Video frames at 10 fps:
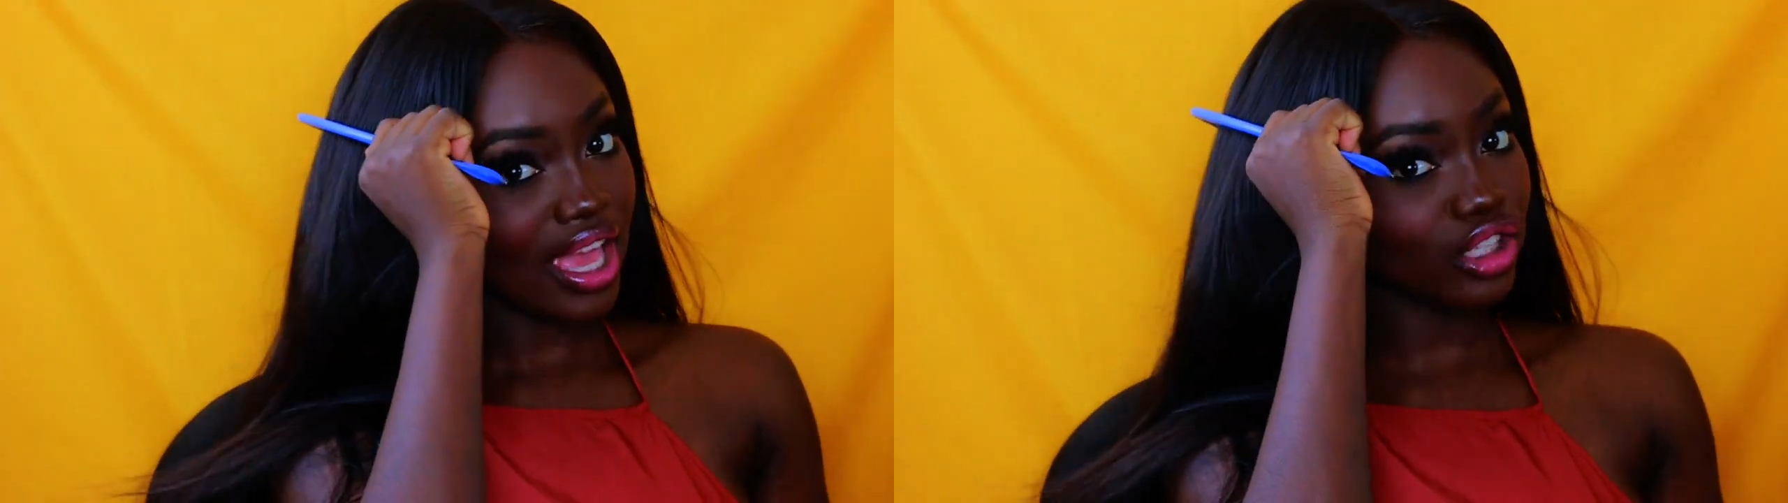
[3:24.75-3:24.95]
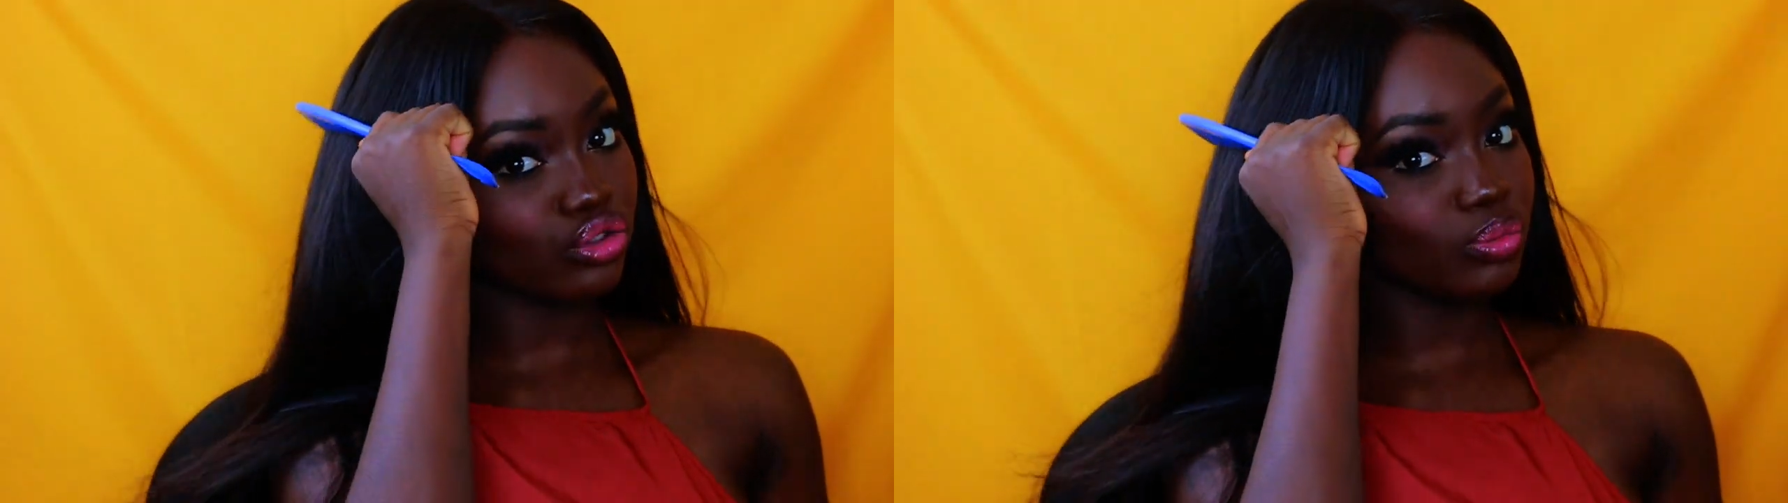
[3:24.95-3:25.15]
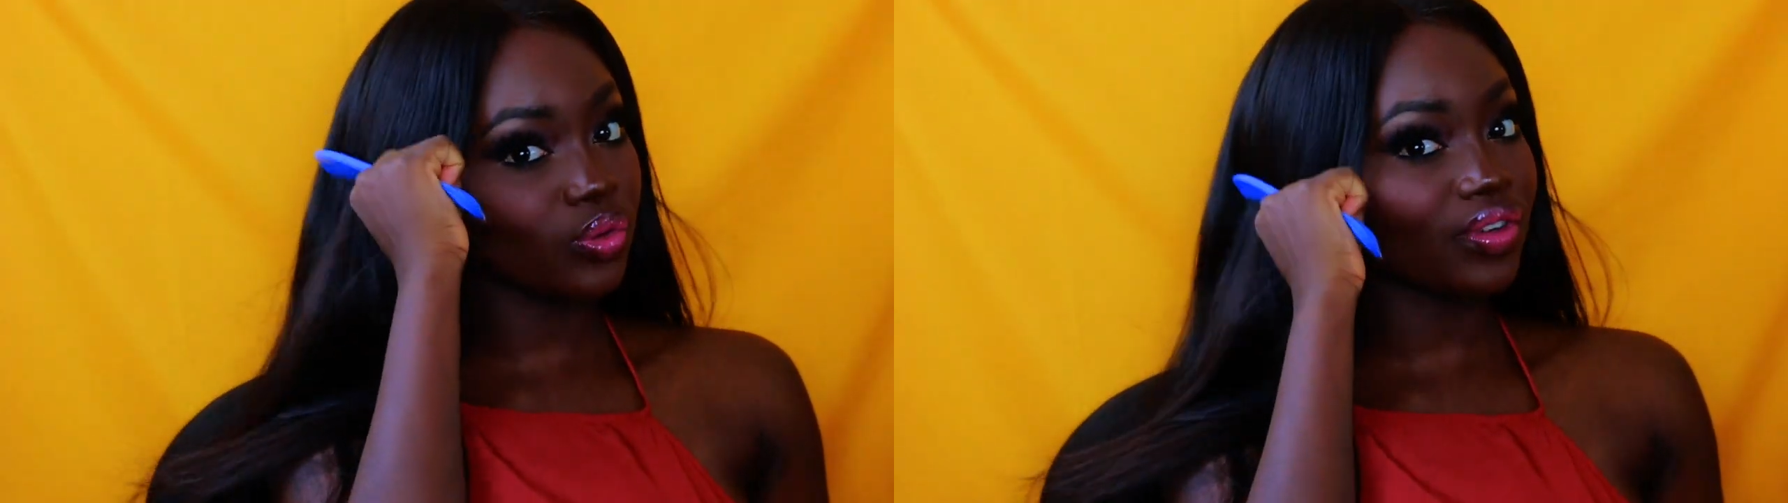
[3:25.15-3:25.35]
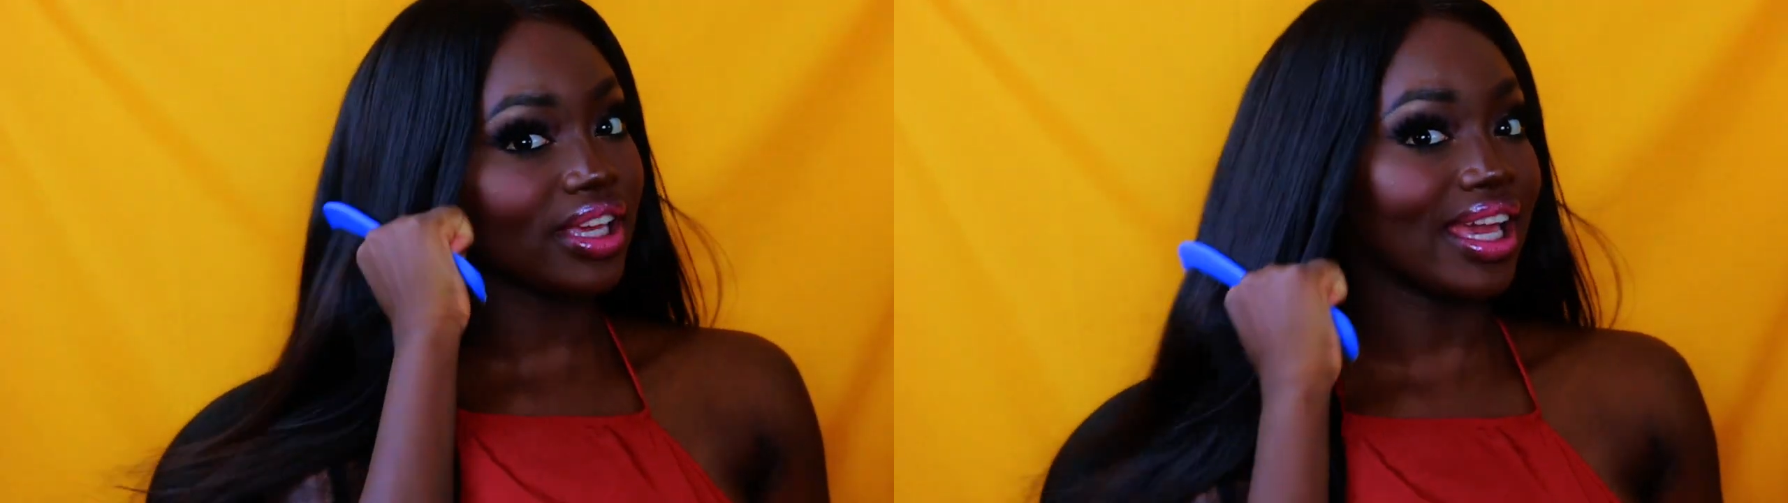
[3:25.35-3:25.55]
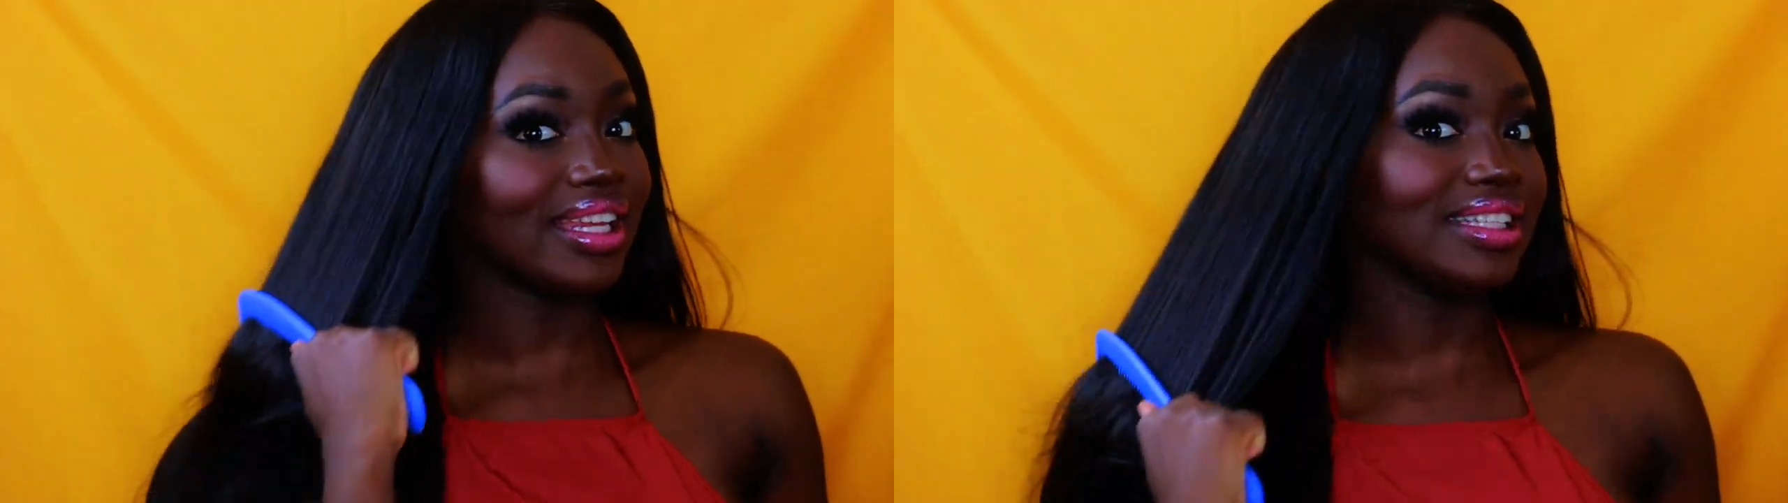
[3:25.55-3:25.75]
It's
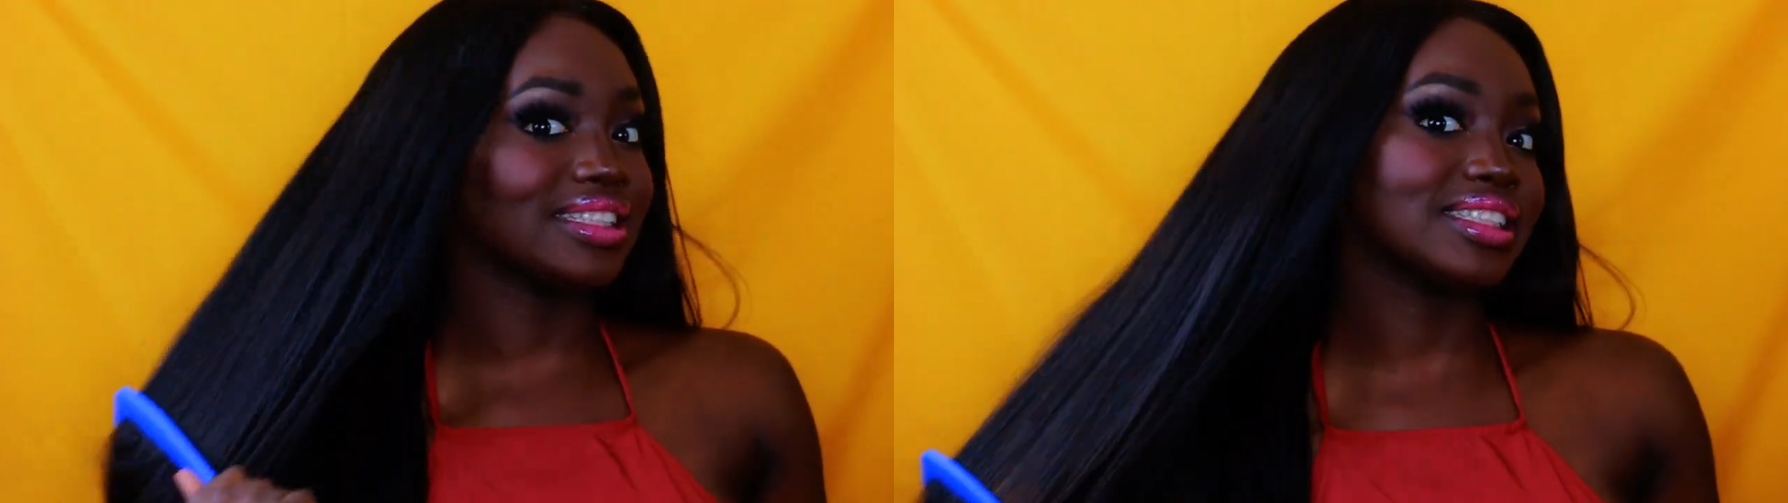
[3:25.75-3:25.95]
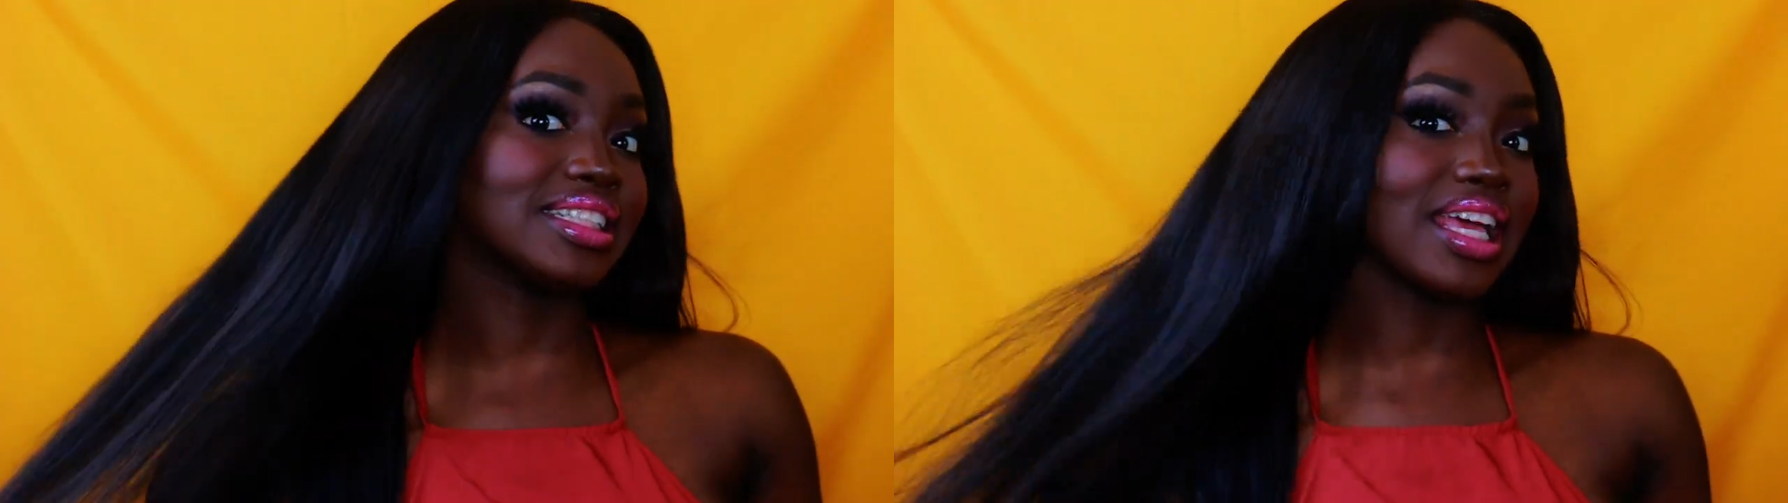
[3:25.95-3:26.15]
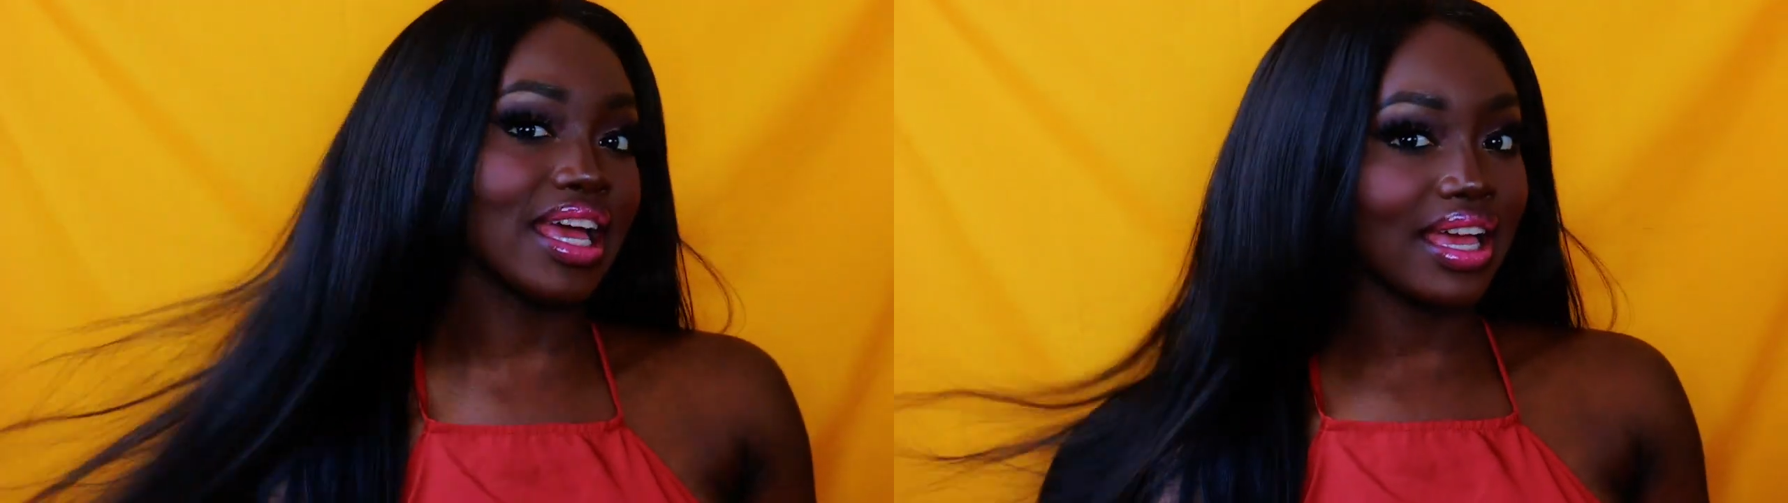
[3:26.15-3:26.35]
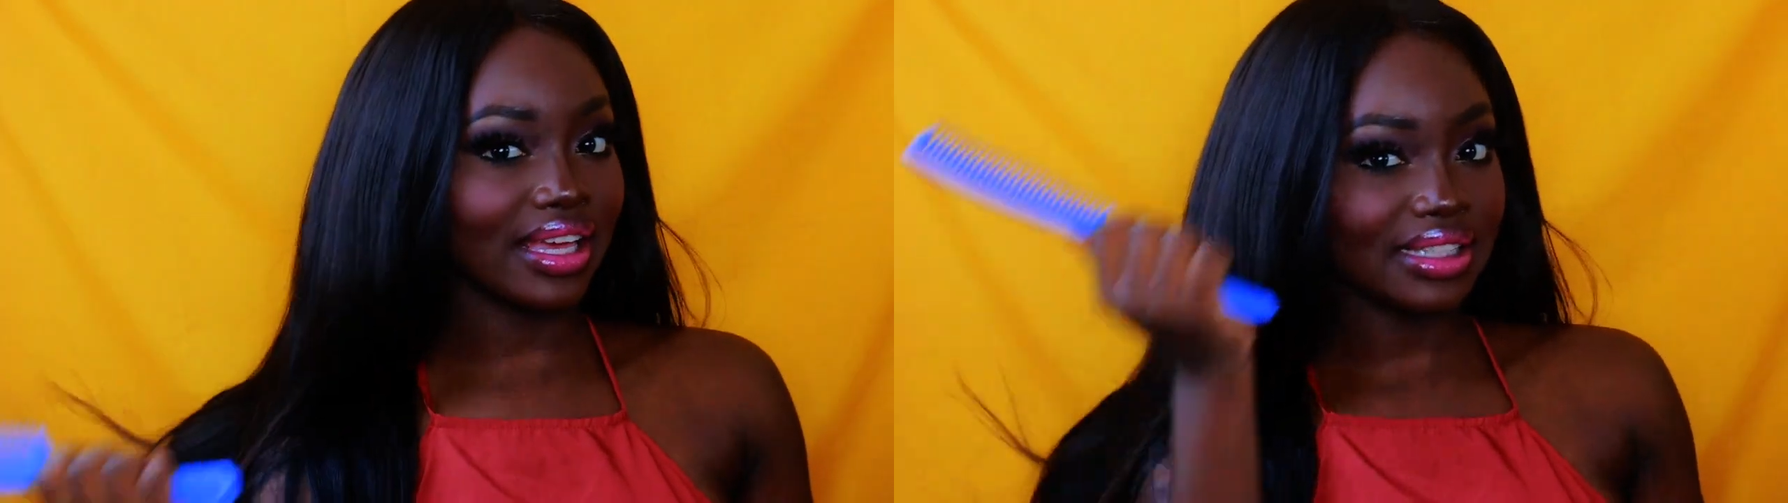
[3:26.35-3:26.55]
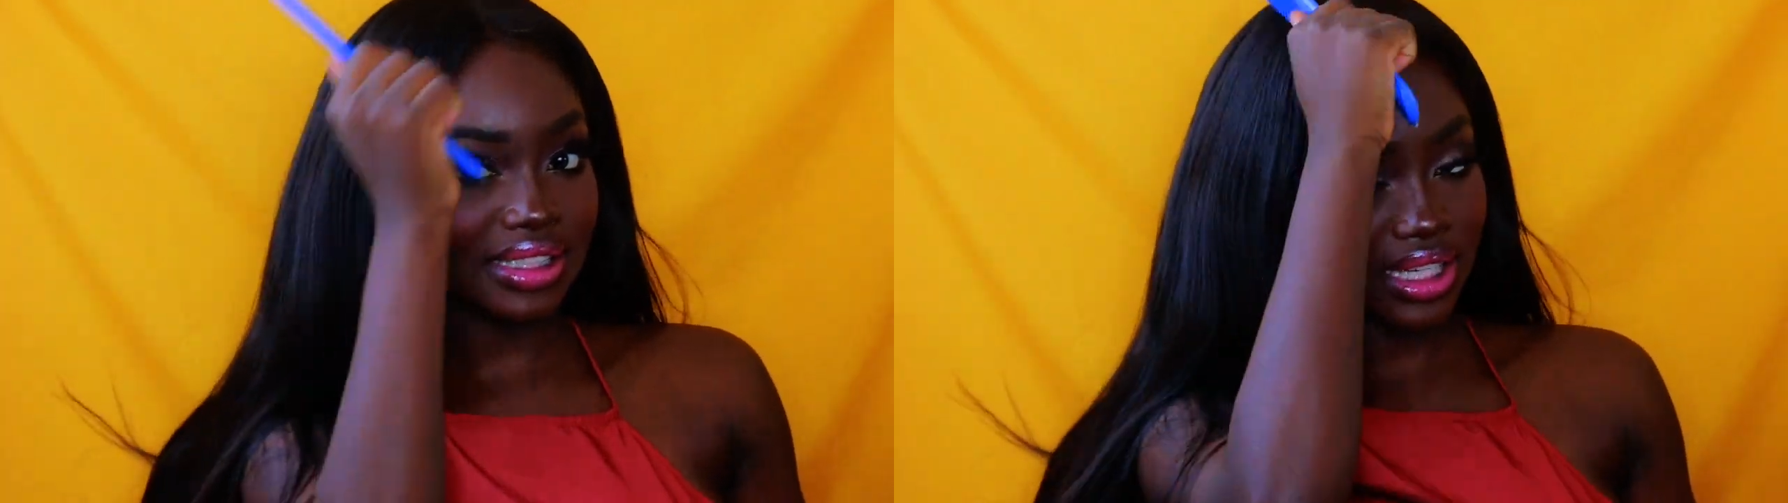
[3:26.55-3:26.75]
removing any snags,